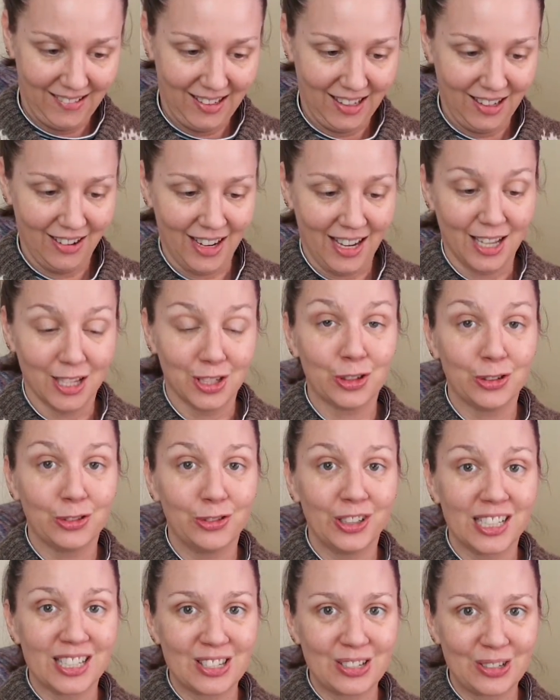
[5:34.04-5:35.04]
Okay, so
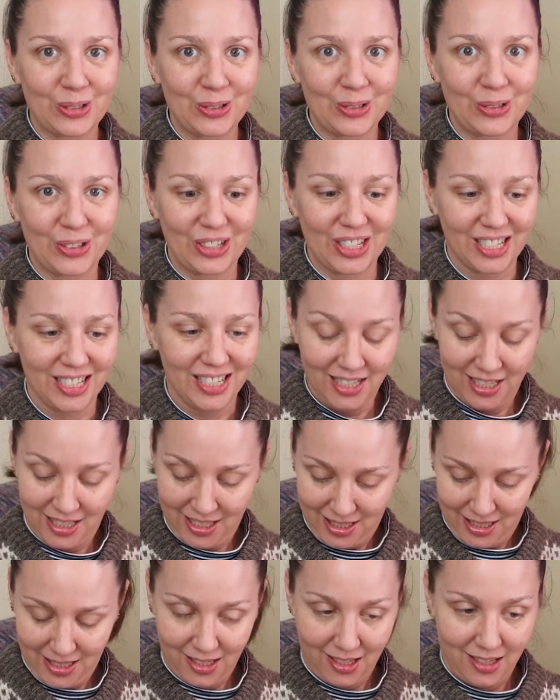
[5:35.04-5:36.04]
far so good.
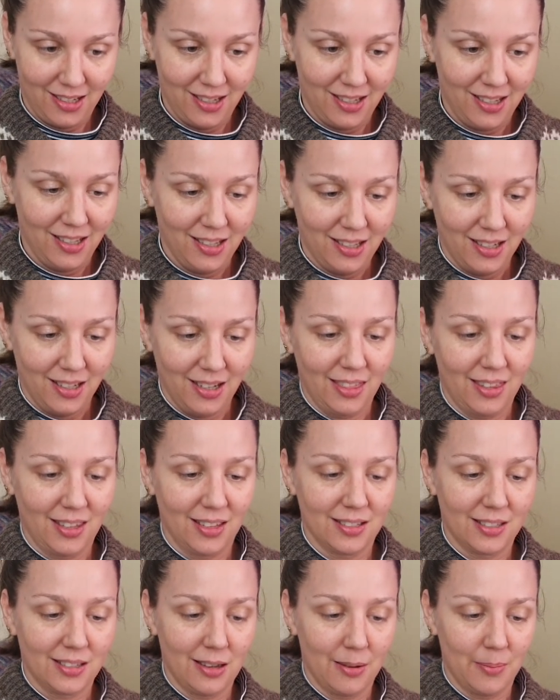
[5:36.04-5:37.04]

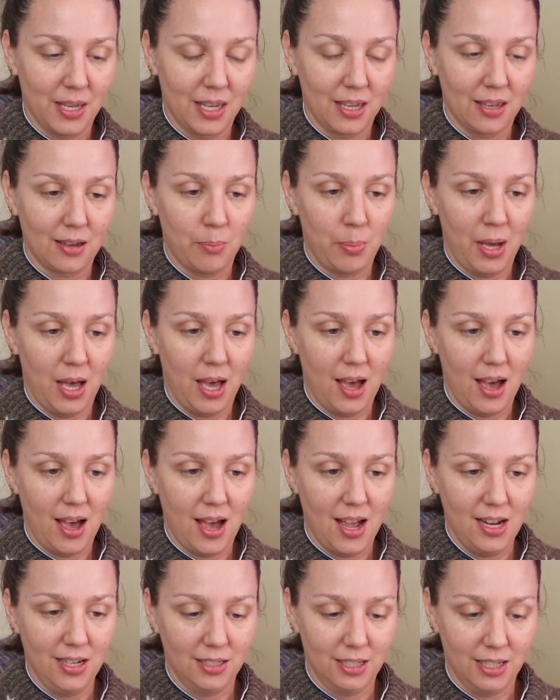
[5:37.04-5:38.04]
Nothing's coming
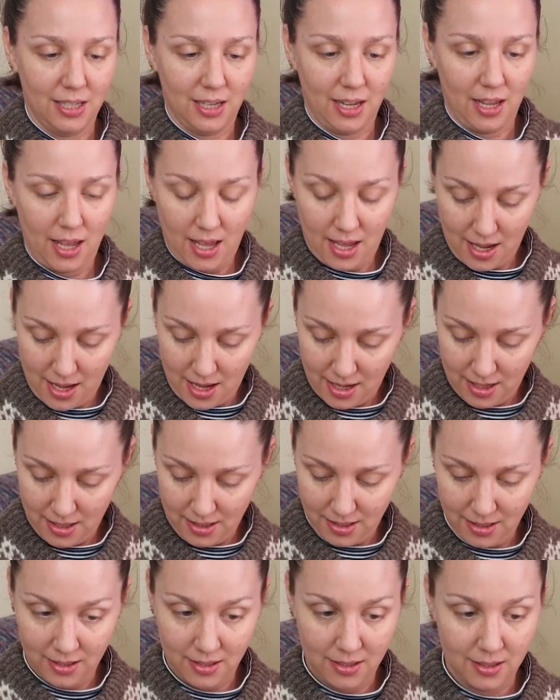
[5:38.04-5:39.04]
apart
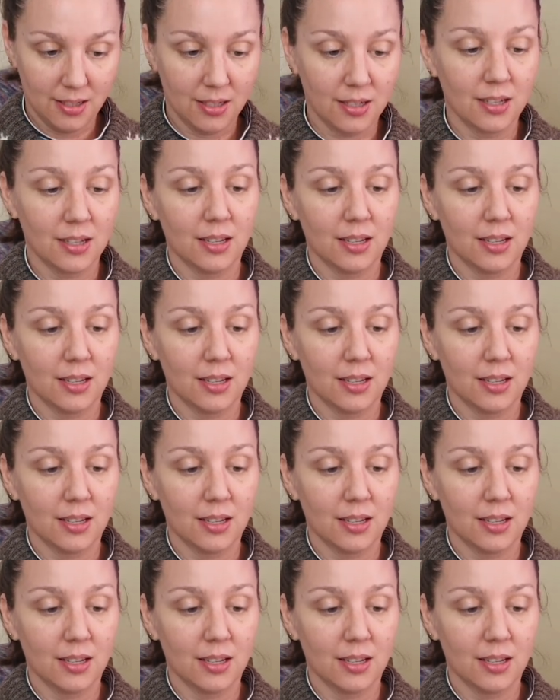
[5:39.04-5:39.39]
and